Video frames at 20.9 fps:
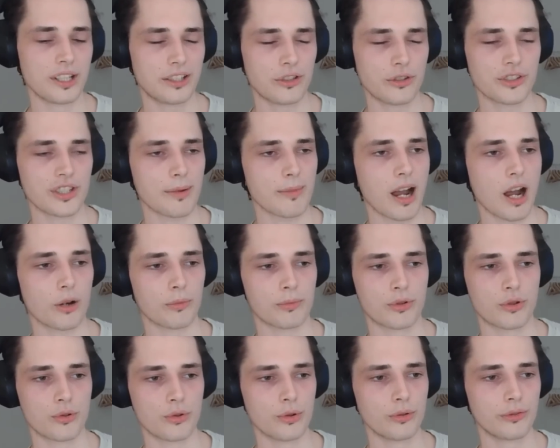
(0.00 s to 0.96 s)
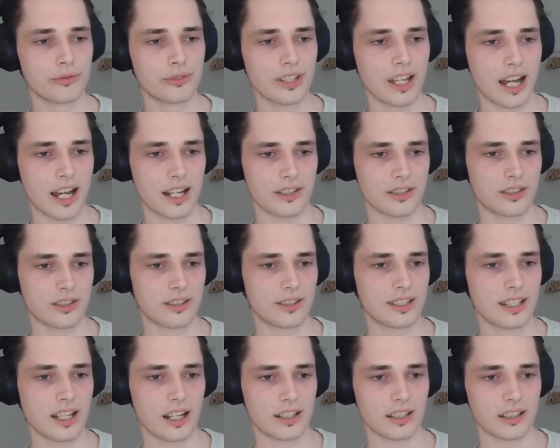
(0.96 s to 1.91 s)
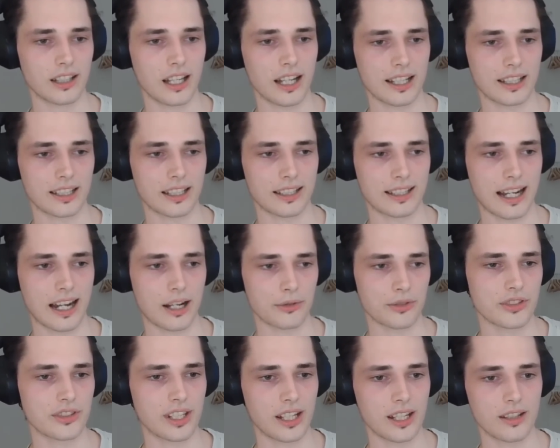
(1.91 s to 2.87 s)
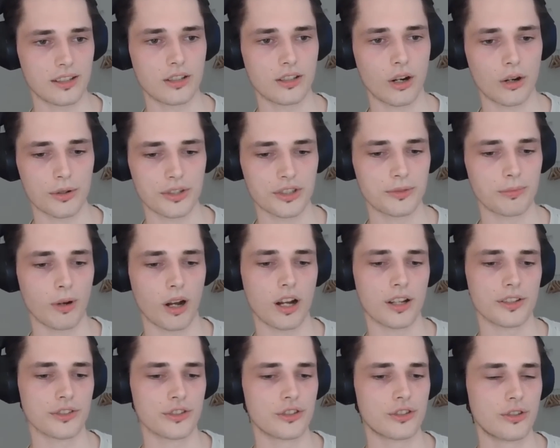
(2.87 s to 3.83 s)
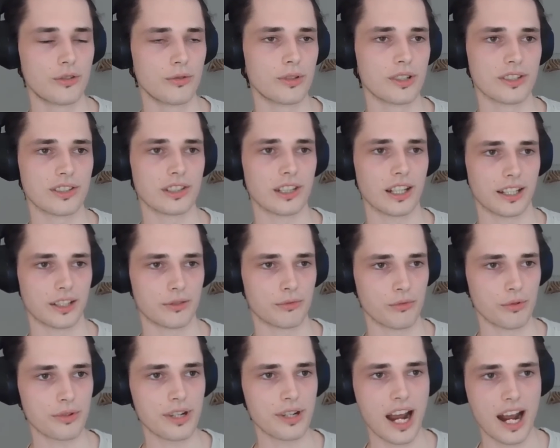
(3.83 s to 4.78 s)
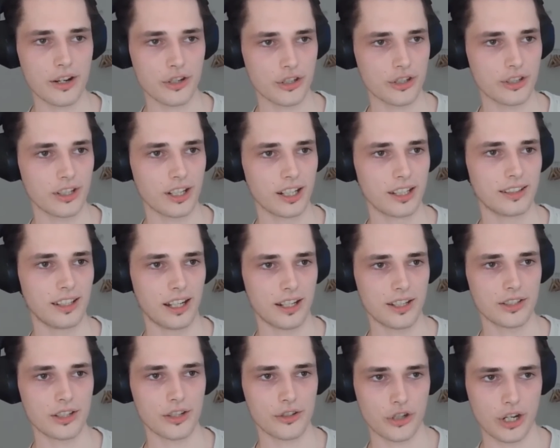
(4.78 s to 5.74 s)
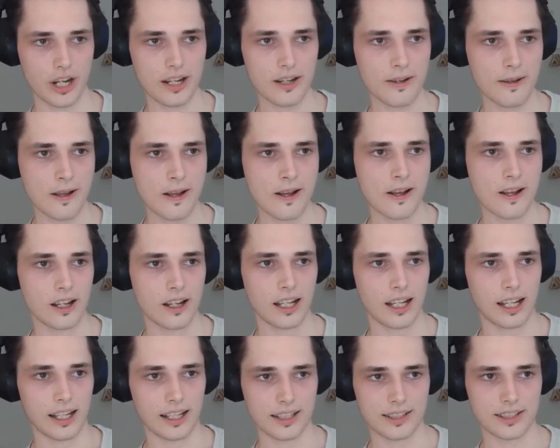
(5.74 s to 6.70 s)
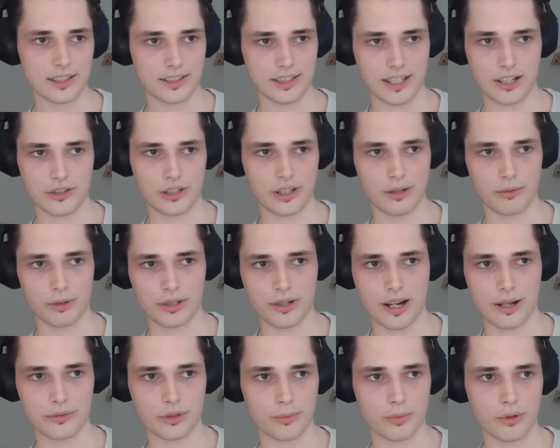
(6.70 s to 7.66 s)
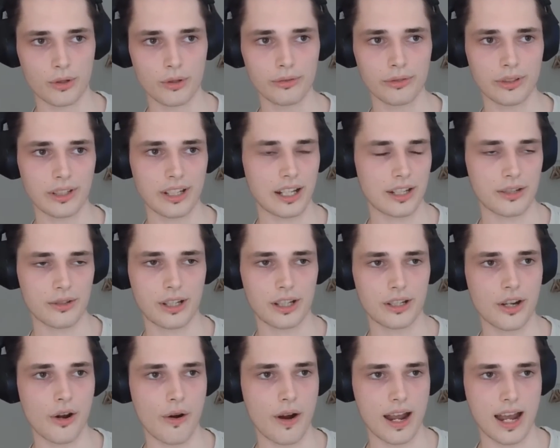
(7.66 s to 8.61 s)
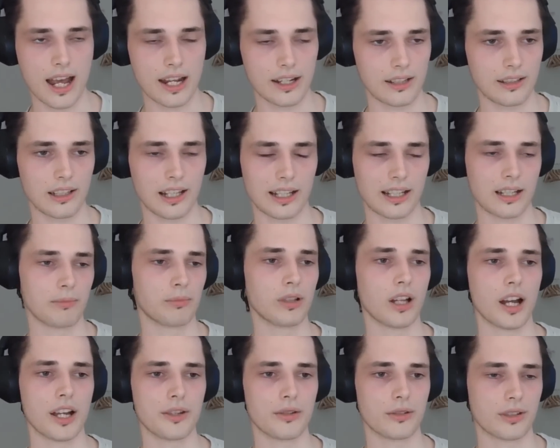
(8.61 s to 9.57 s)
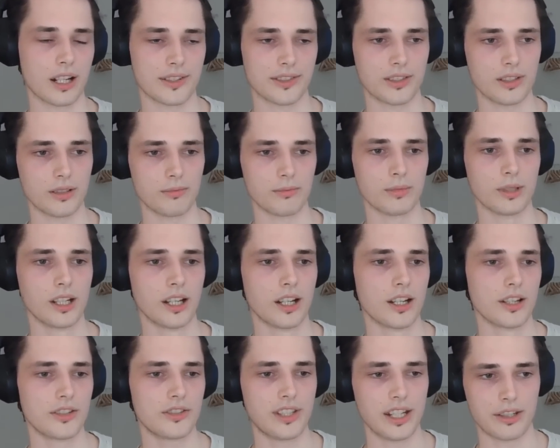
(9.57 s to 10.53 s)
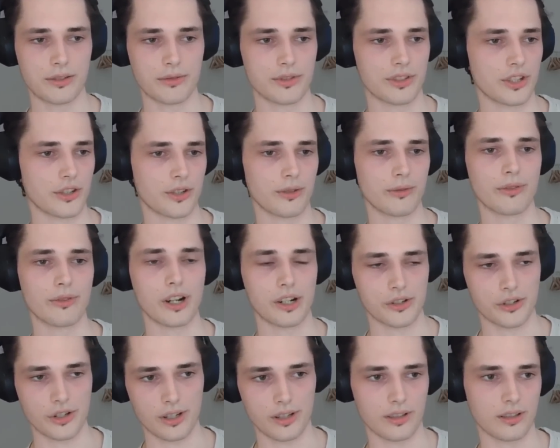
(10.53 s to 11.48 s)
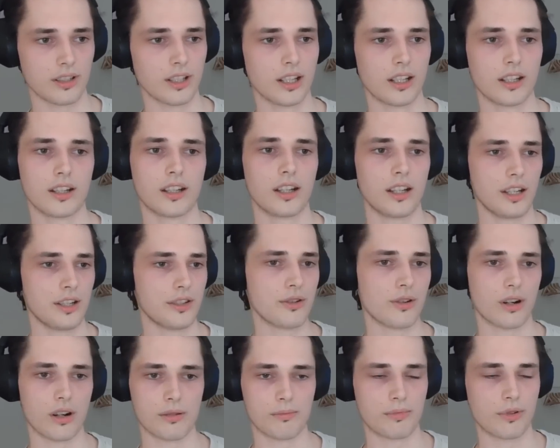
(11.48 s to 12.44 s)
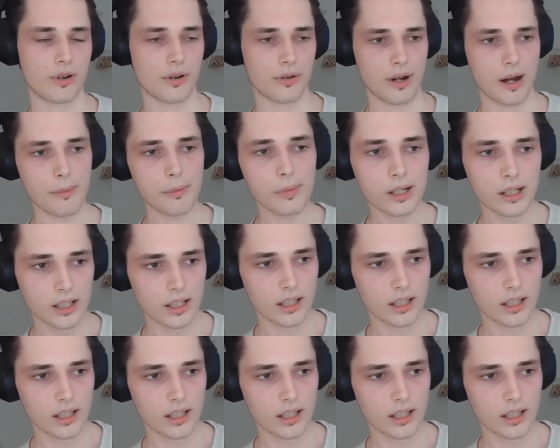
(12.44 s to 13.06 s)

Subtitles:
need to somehow prove that the underlying account state corresponds to this like root hash that is on chain. And that's essentially what you have to prove. And then you can go ahead and like apply your custom state transition function in your program.